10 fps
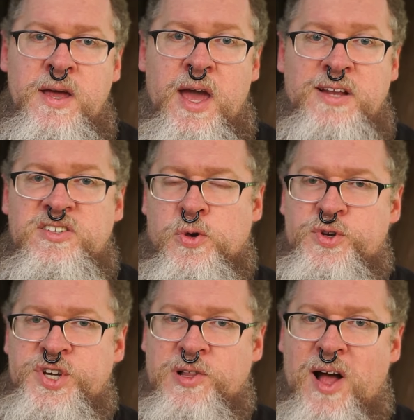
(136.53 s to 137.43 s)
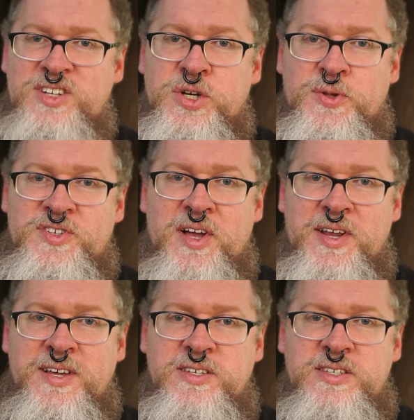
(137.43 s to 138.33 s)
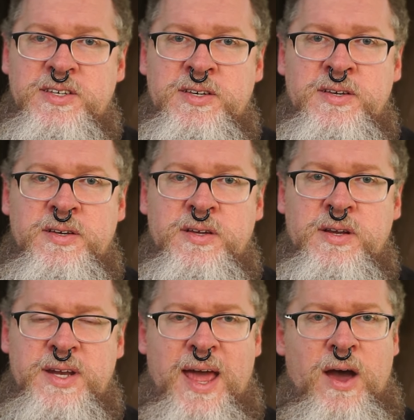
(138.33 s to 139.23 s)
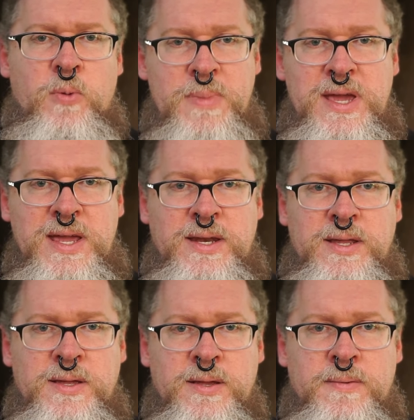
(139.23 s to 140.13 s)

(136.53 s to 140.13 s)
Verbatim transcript: and sociological studies, now mean